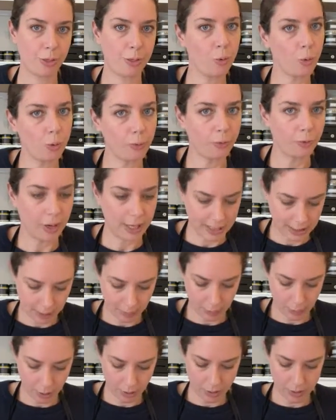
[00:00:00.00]
thoughtful, I
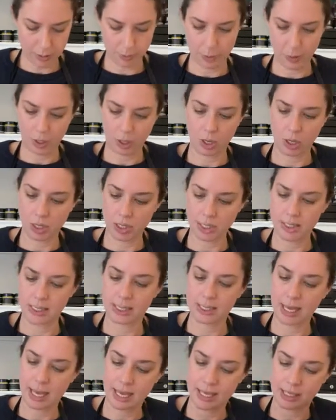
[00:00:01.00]
suppose,
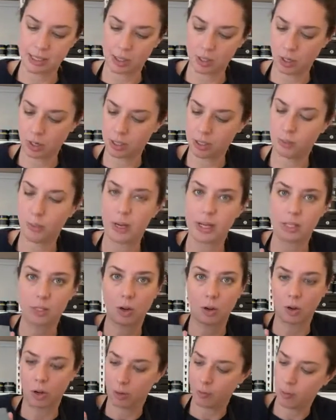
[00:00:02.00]
because it's not as wet, it's
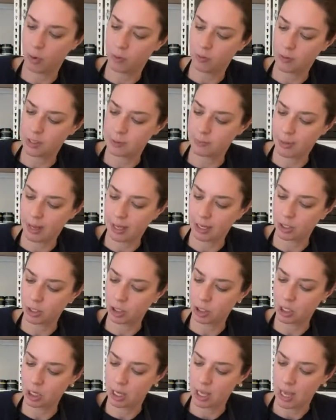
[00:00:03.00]
not going to move as
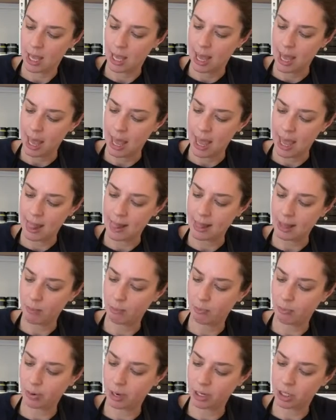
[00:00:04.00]
much. And
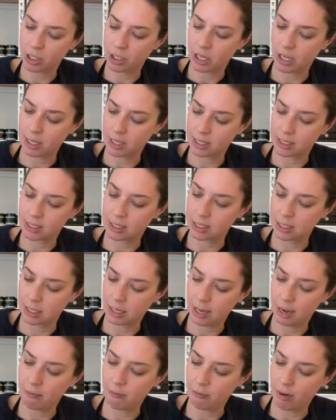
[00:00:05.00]
then brush it
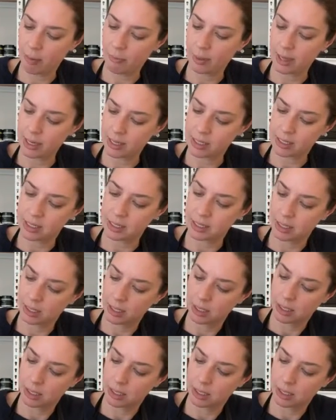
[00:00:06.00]
and rub it